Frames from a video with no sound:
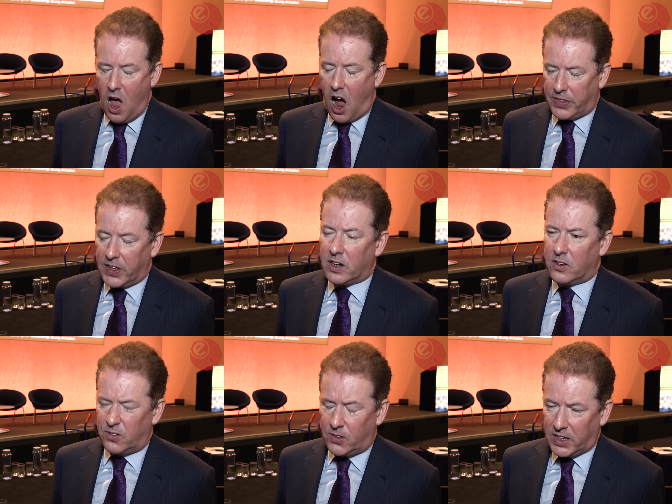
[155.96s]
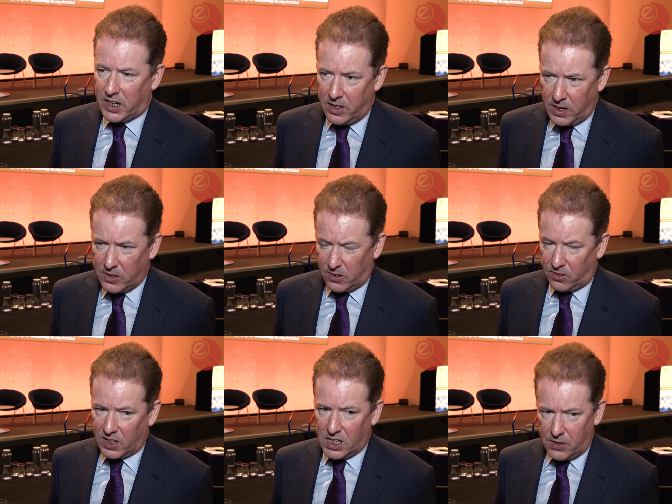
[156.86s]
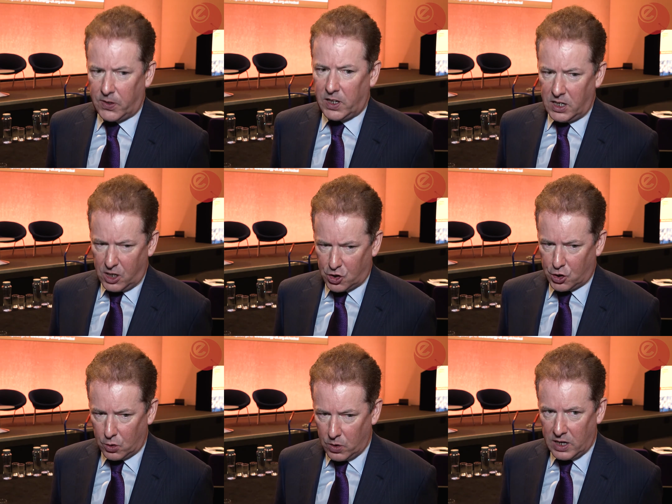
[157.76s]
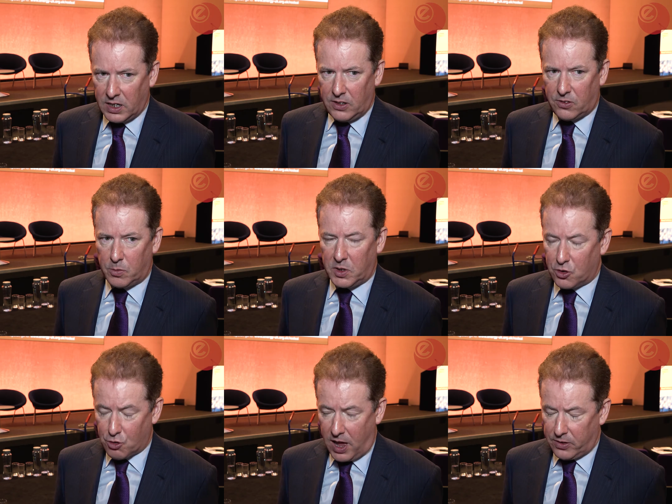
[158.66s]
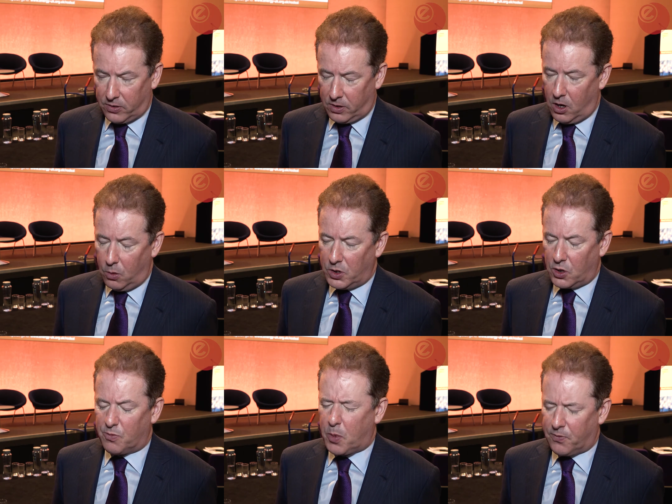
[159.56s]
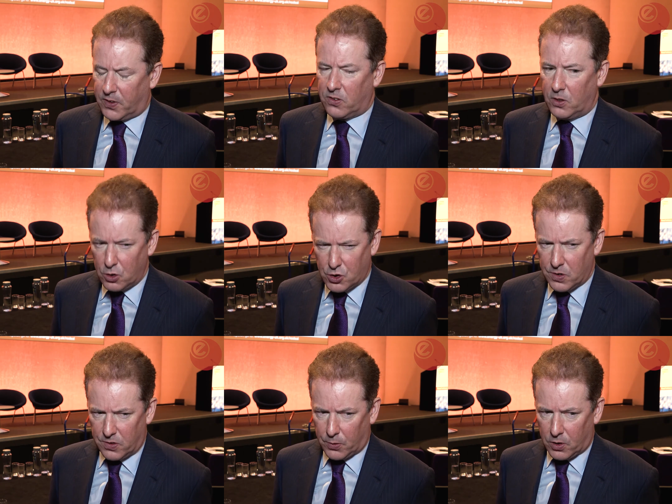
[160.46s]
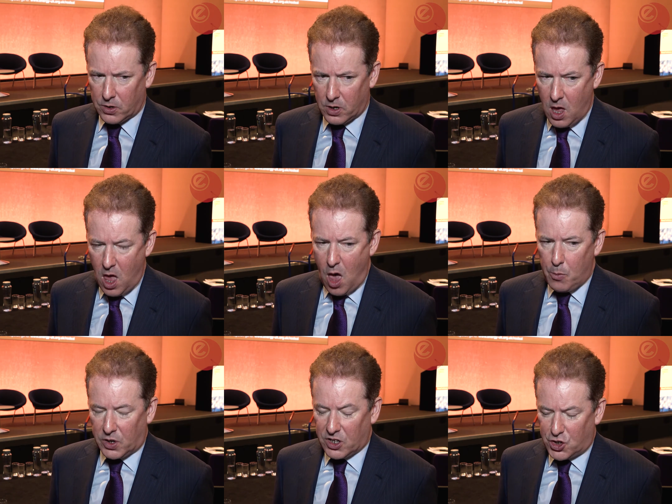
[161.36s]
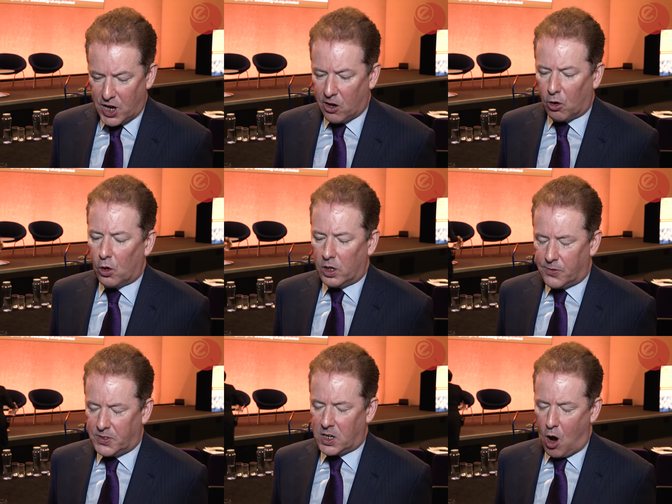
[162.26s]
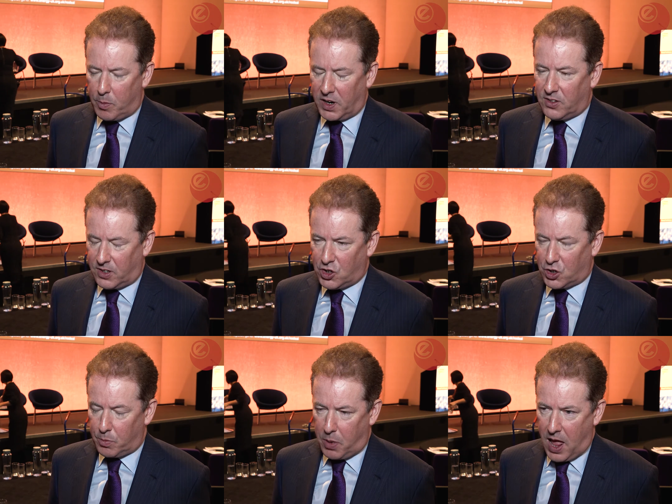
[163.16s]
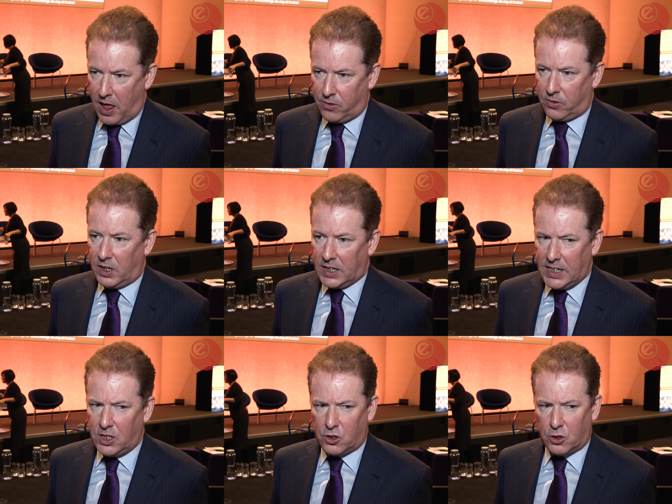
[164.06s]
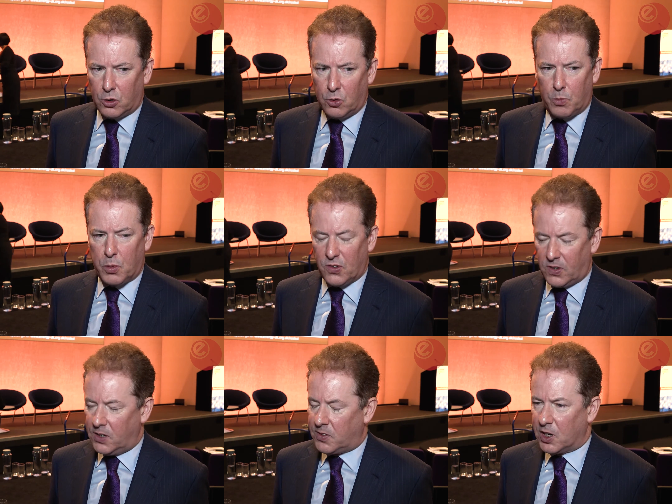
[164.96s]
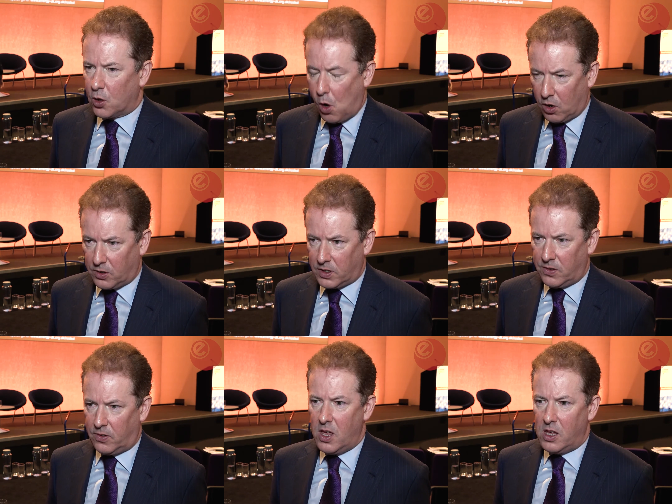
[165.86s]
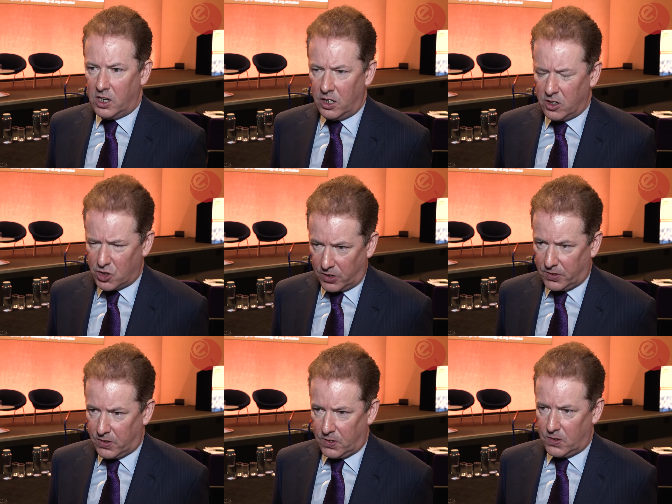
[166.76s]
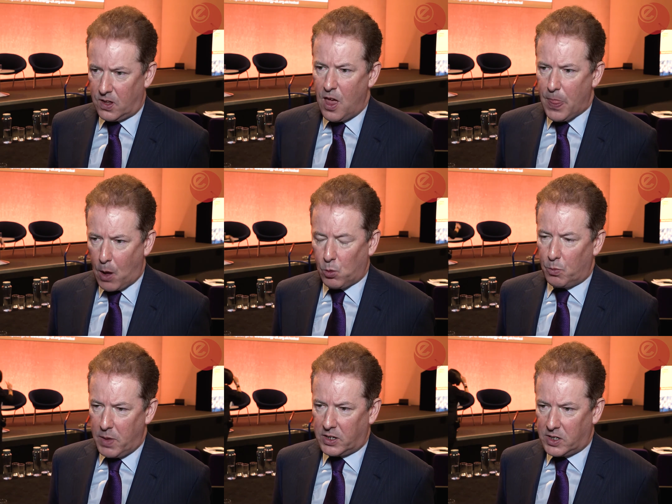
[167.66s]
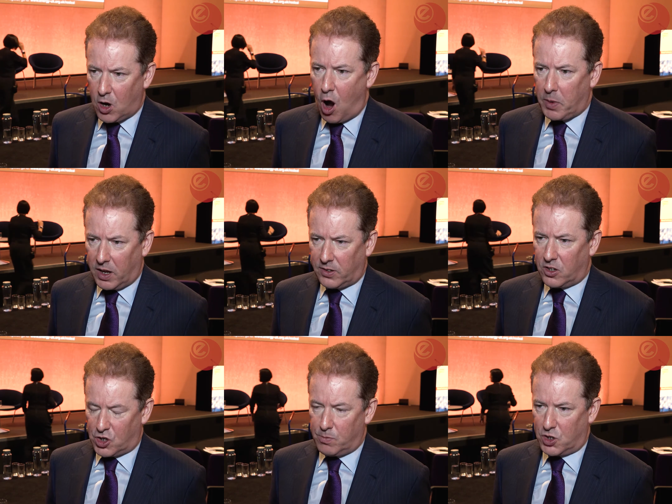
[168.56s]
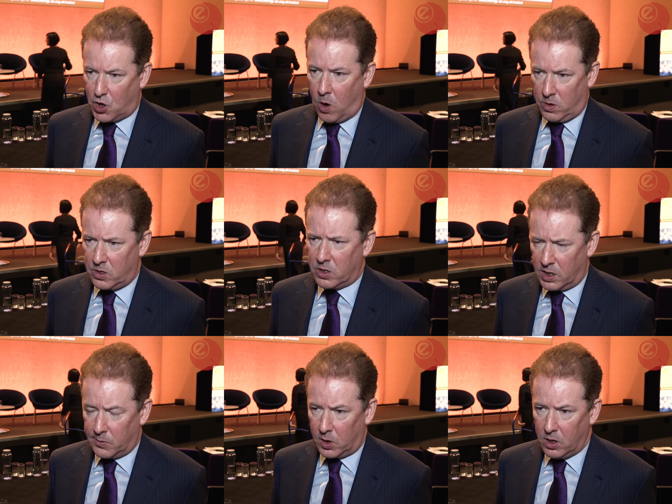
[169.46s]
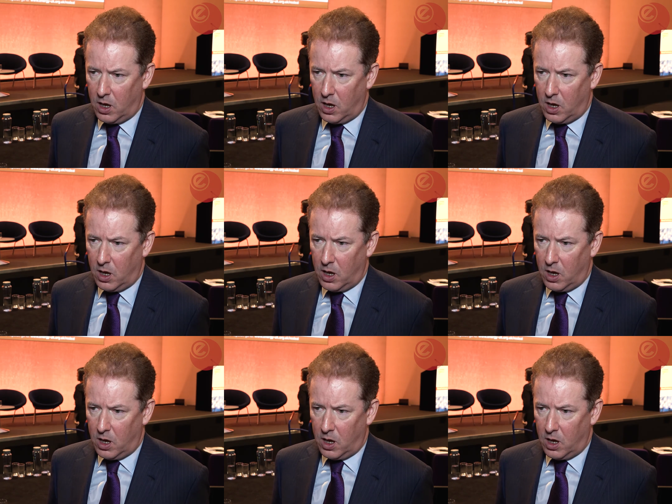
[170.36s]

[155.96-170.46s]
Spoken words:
I think it is a significant issue and needs to be addressed. We don't have perfect solutions for it, but in general, if decarbonisation paths lead to perceived inequalities and injustices, that will make decarbonisation much harder to deliver.